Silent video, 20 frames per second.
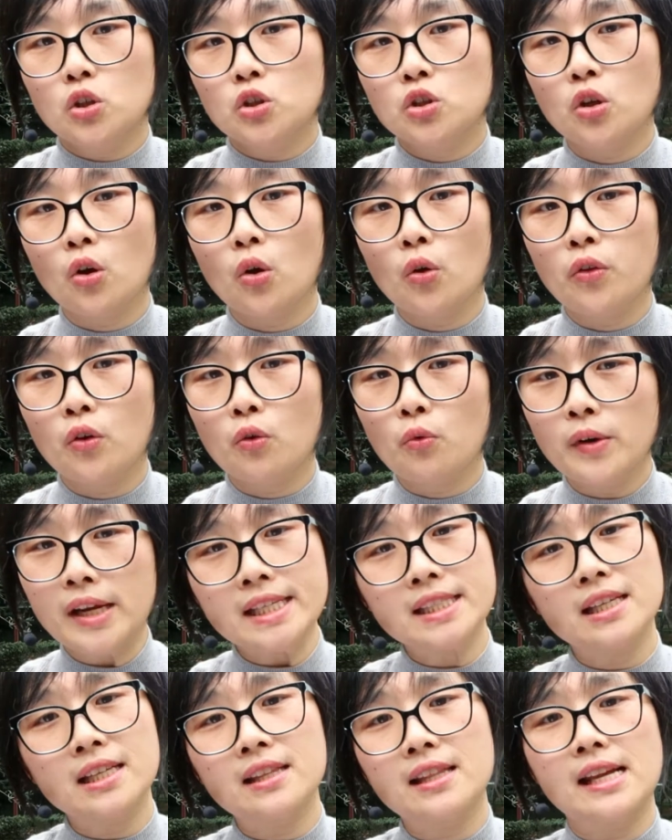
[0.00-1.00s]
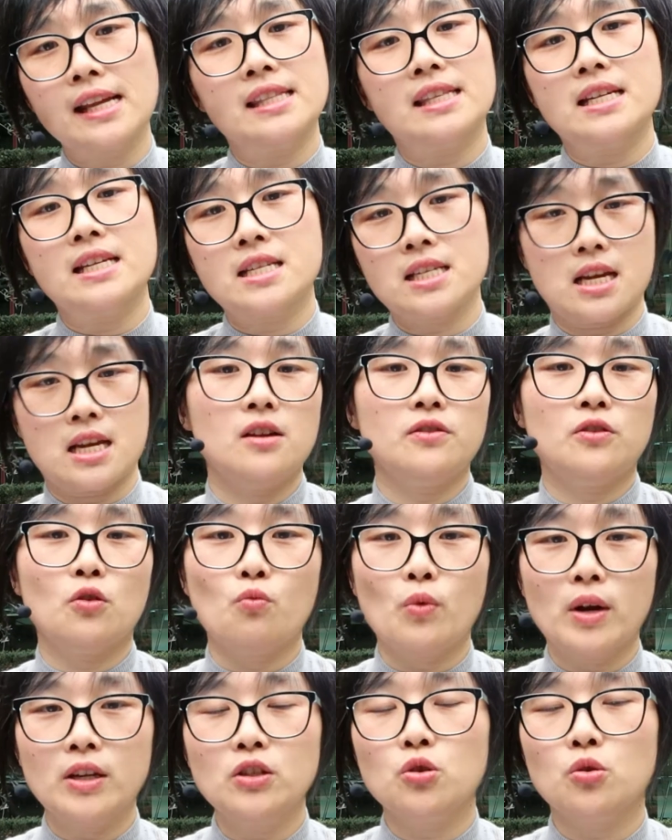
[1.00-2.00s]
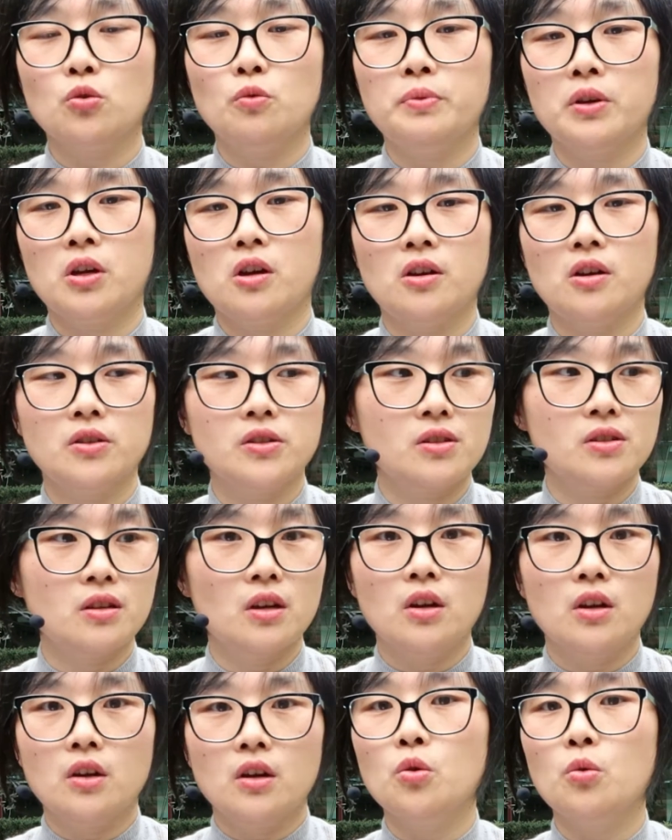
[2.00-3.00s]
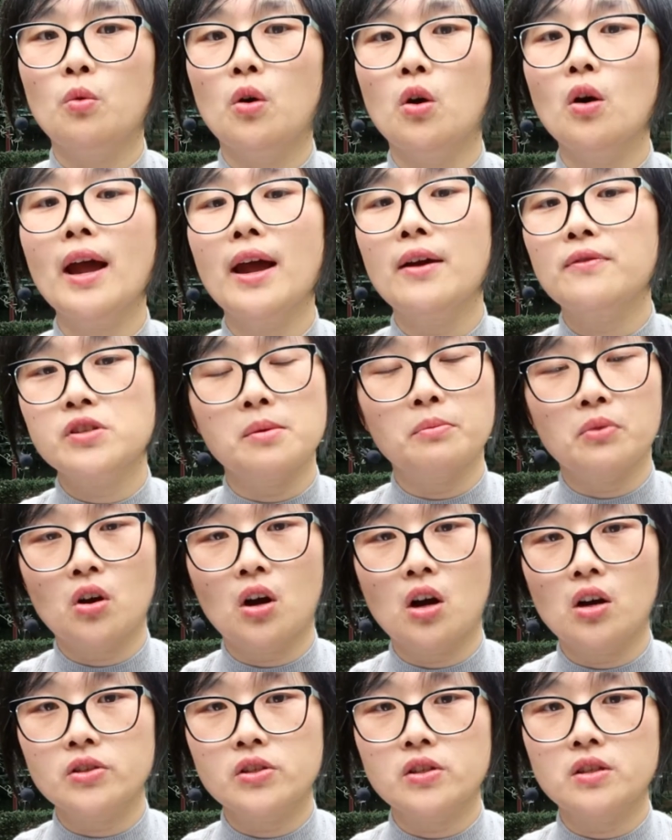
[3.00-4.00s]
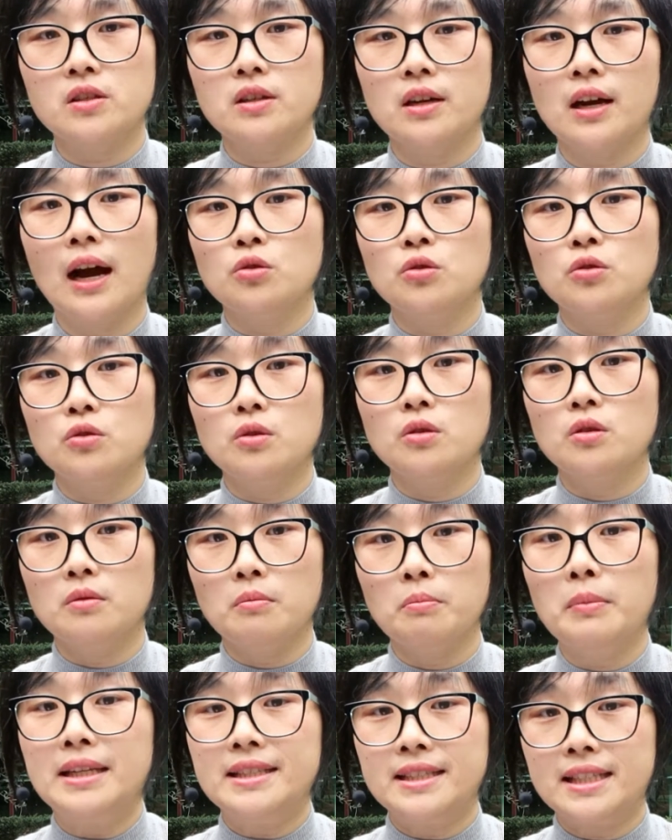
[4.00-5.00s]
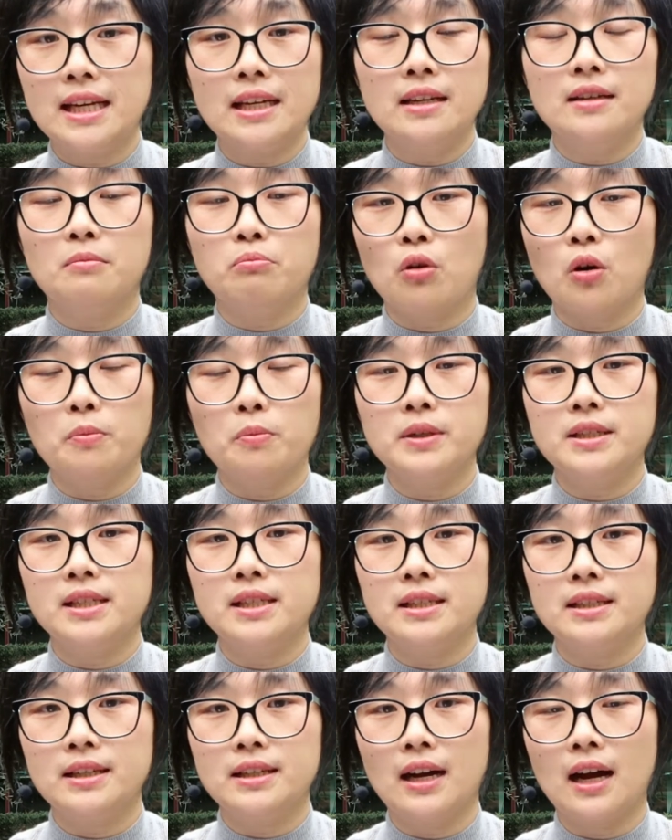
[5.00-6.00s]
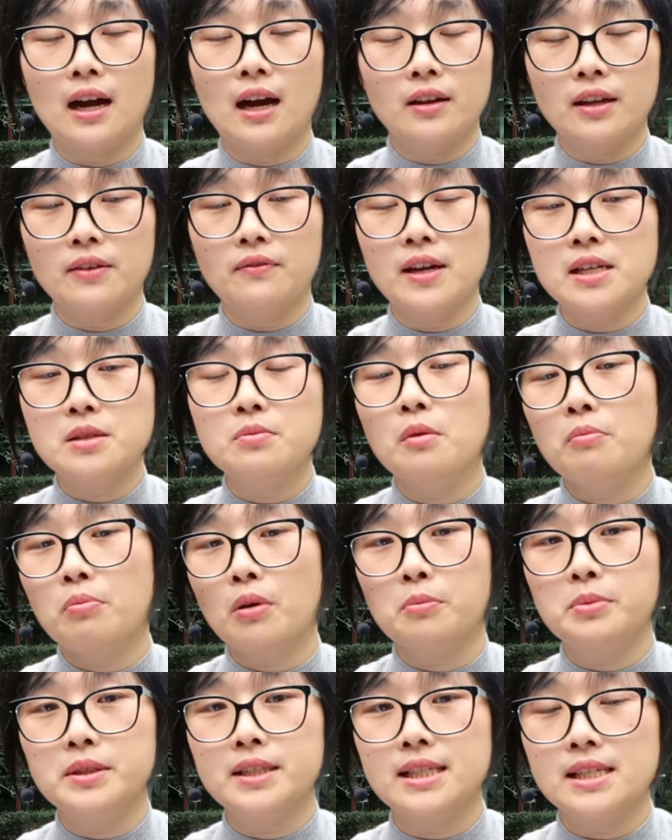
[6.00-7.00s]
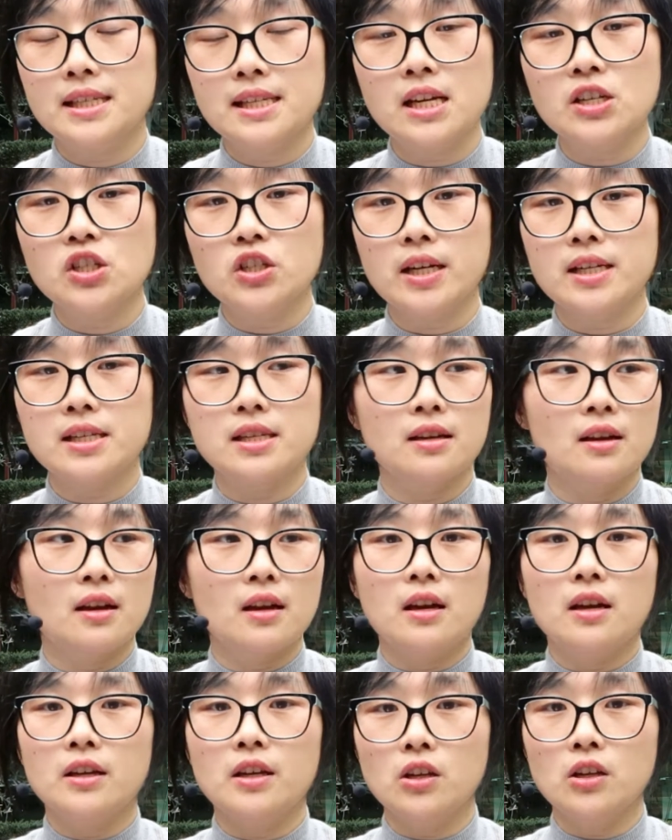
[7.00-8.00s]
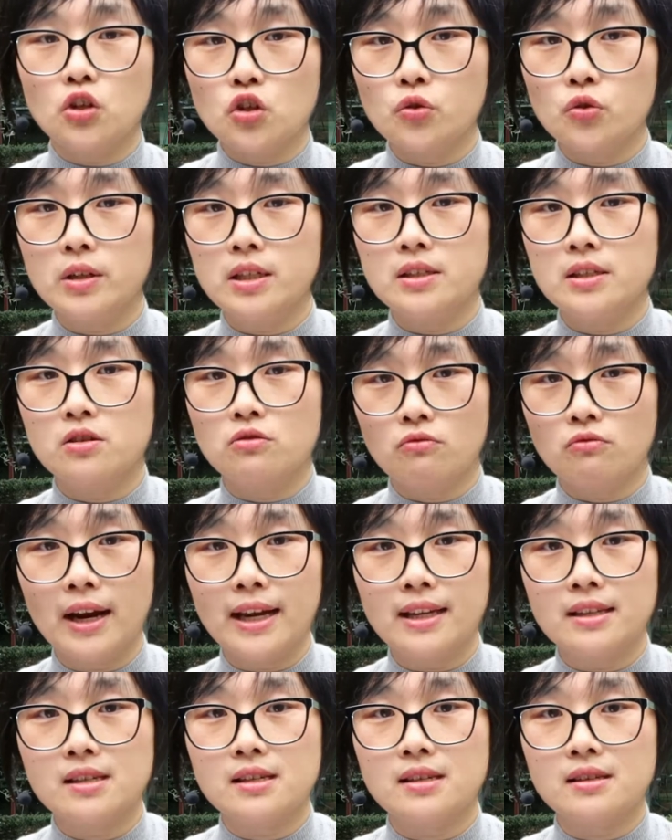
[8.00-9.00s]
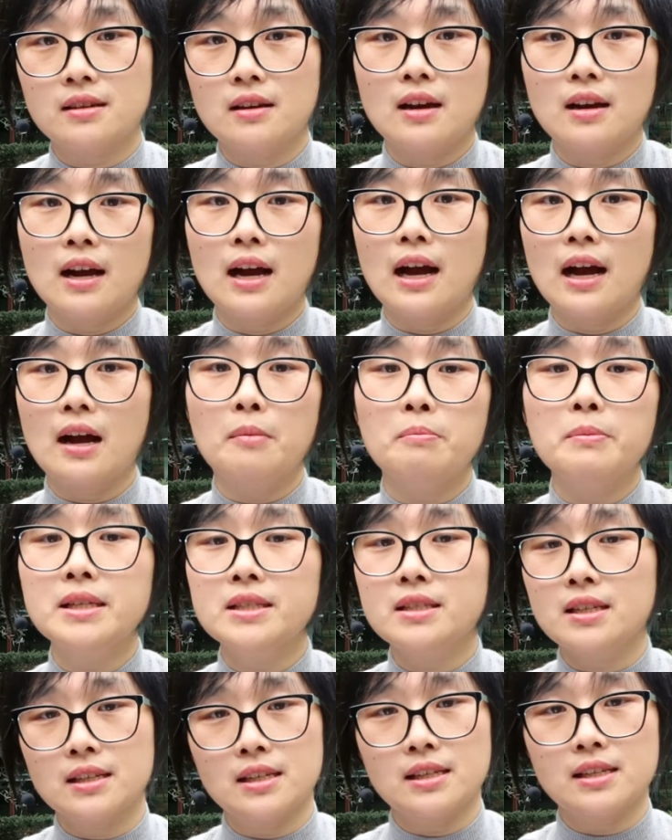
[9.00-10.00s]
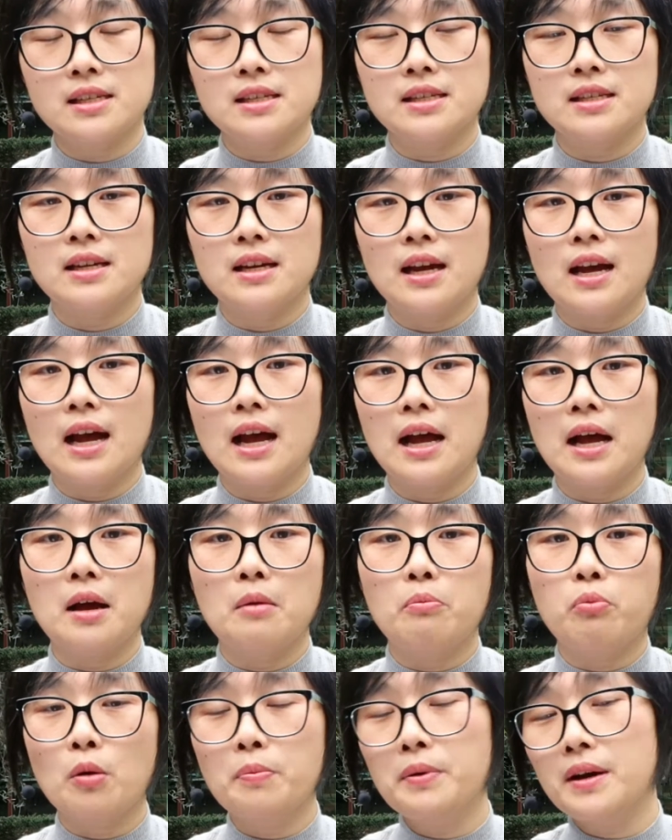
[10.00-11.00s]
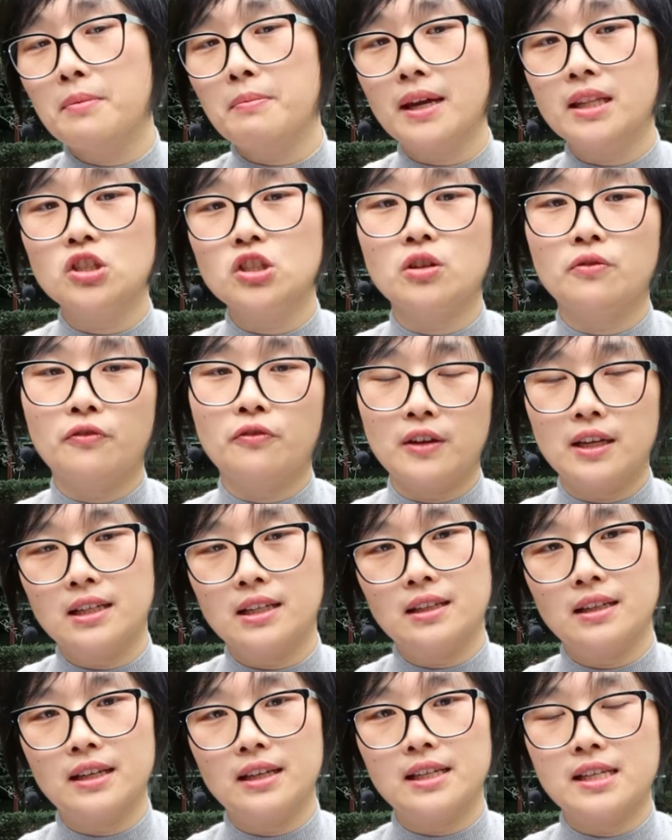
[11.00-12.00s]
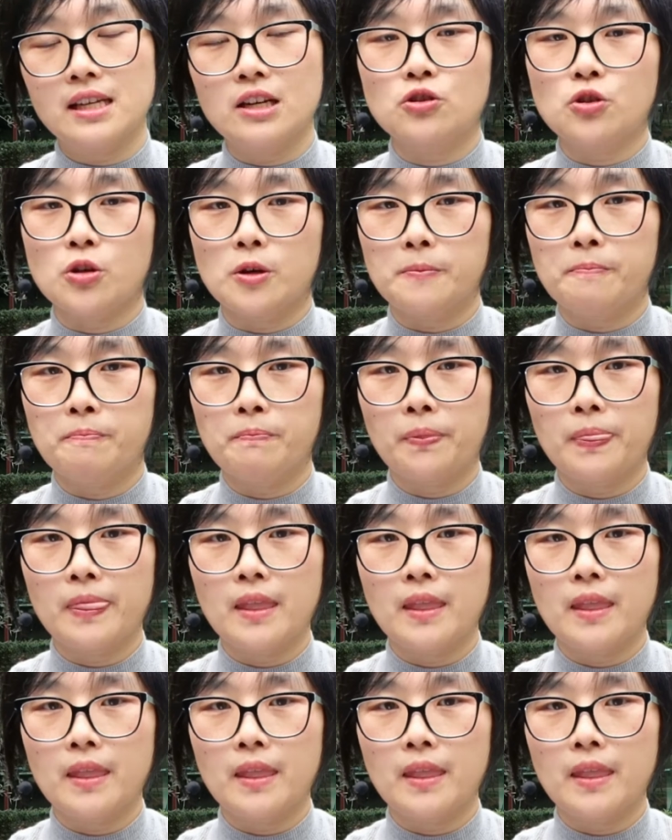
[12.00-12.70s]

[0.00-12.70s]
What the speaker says: So the reason they discount the rental because you will have some costs to maintain a property, investment property, such as insurance rates, maintenance, property manager fee, etc.